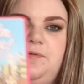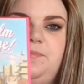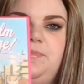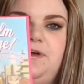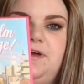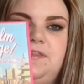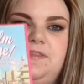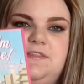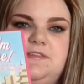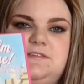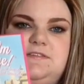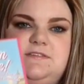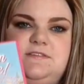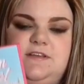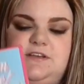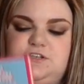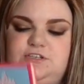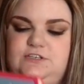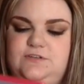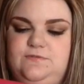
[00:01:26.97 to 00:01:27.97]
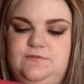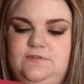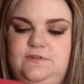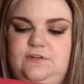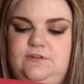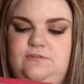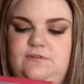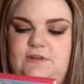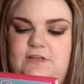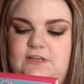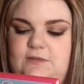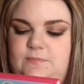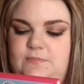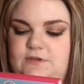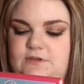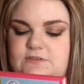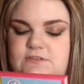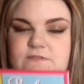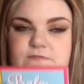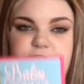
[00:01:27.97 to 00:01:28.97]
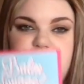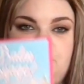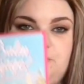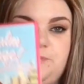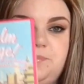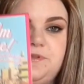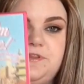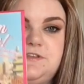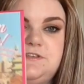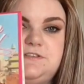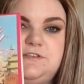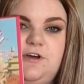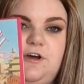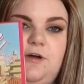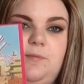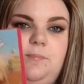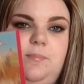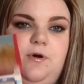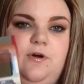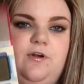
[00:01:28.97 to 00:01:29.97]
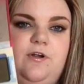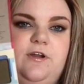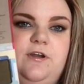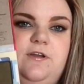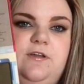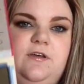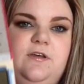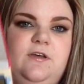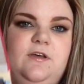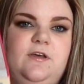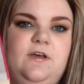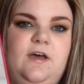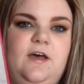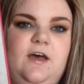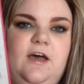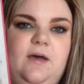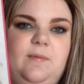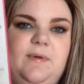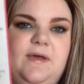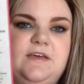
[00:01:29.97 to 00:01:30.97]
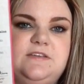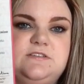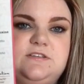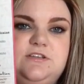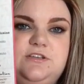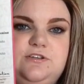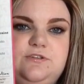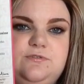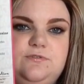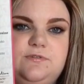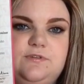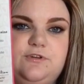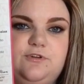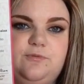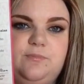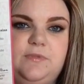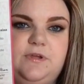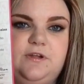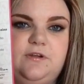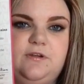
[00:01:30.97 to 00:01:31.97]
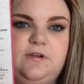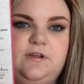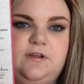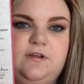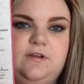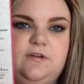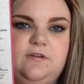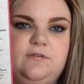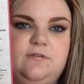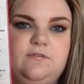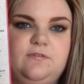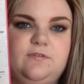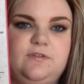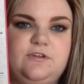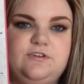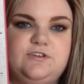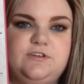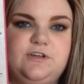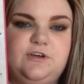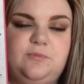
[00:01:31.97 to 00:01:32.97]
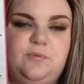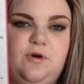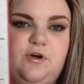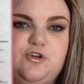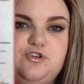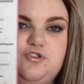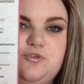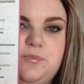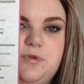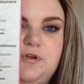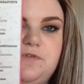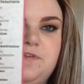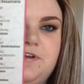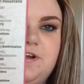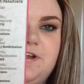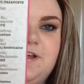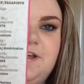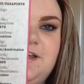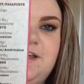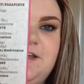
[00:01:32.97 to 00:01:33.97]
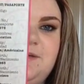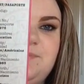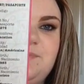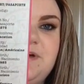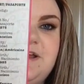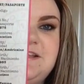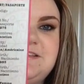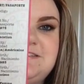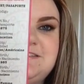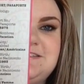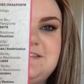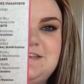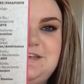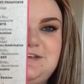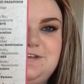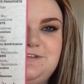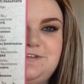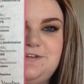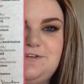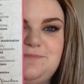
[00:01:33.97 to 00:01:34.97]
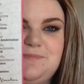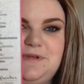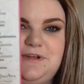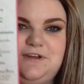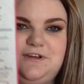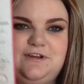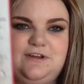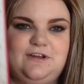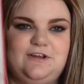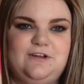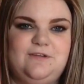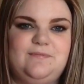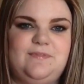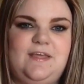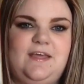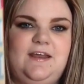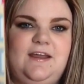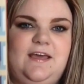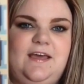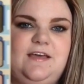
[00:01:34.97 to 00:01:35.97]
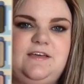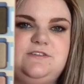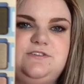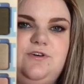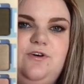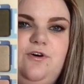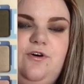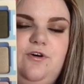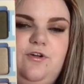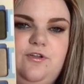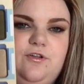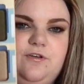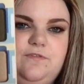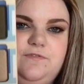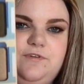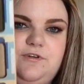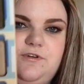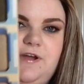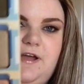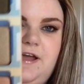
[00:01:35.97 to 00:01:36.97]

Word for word: But this is actually really unique, because if you open this top part, um, it has a cute little mirror here. Oh, there's a nail polish remover. But it has this cute little mirror here, and it has all of your